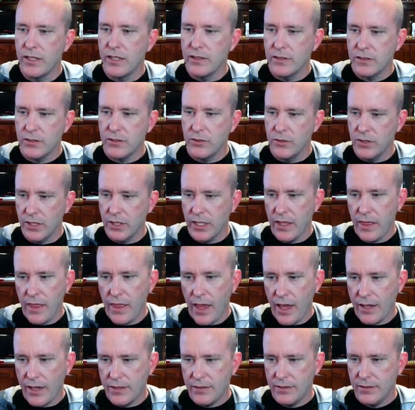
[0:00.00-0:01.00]
Let's go look at
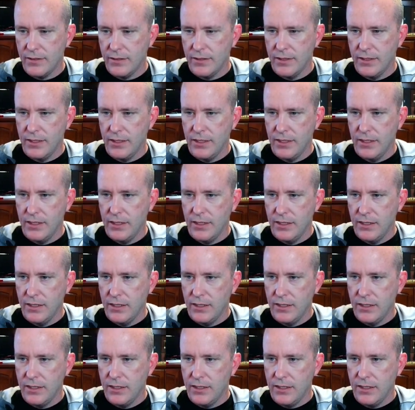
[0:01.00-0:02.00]
that.
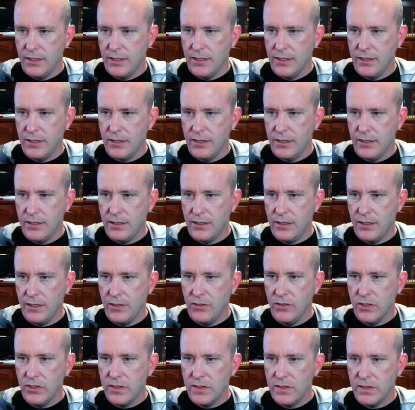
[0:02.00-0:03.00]
It
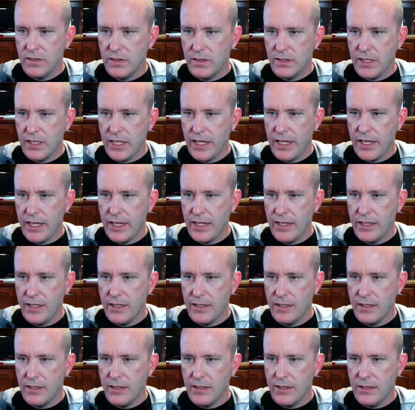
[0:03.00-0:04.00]
looks
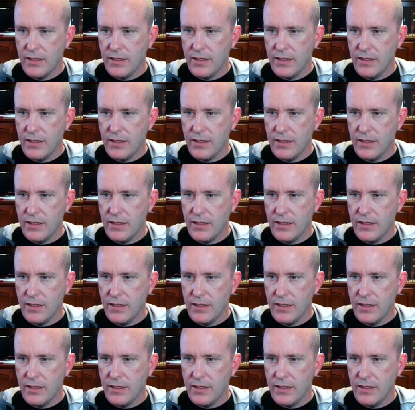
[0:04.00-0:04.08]
like